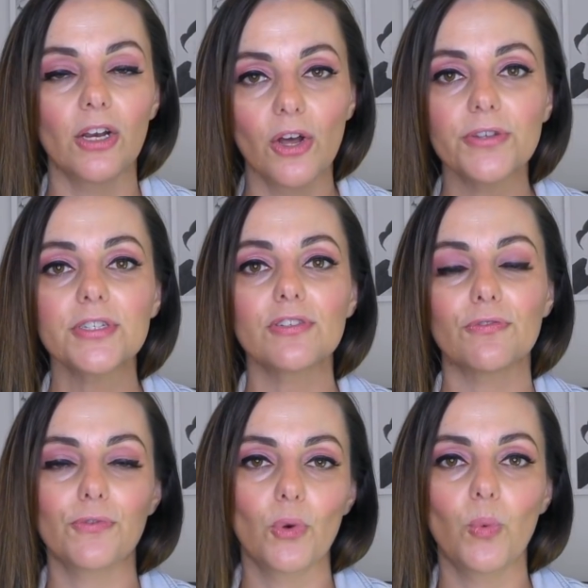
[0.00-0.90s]
lost
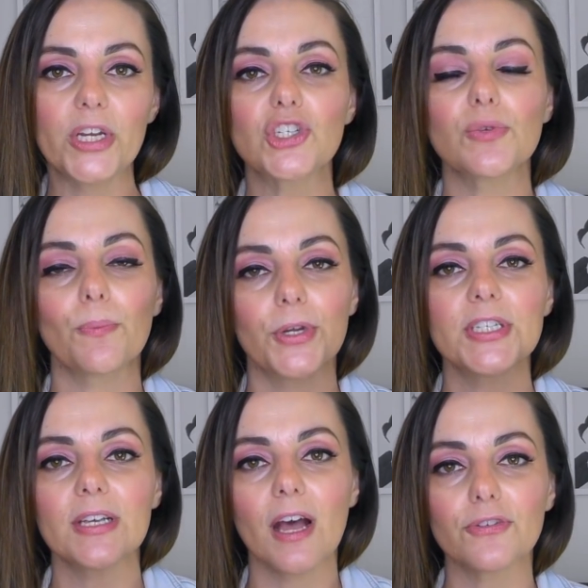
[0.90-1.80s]
for which
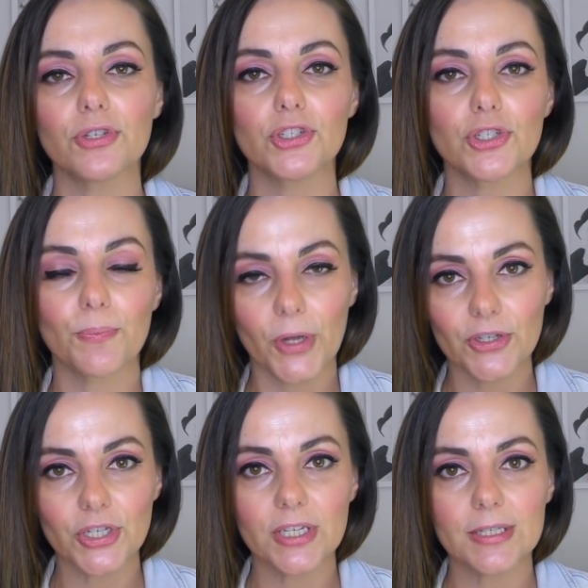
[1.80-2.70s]
printer cartridge to
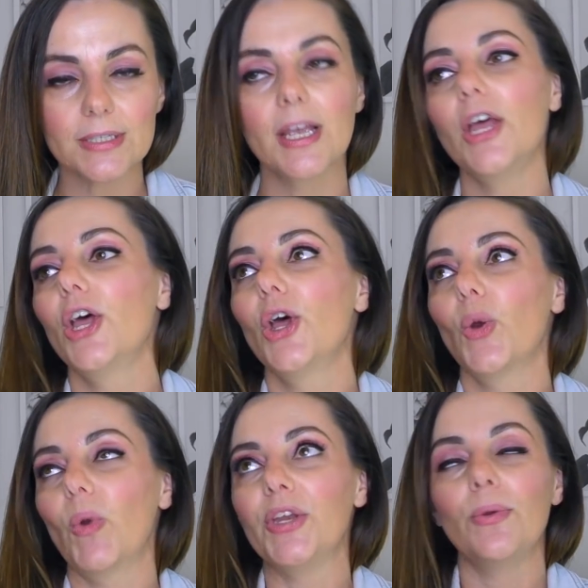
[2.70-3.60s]
purchase. When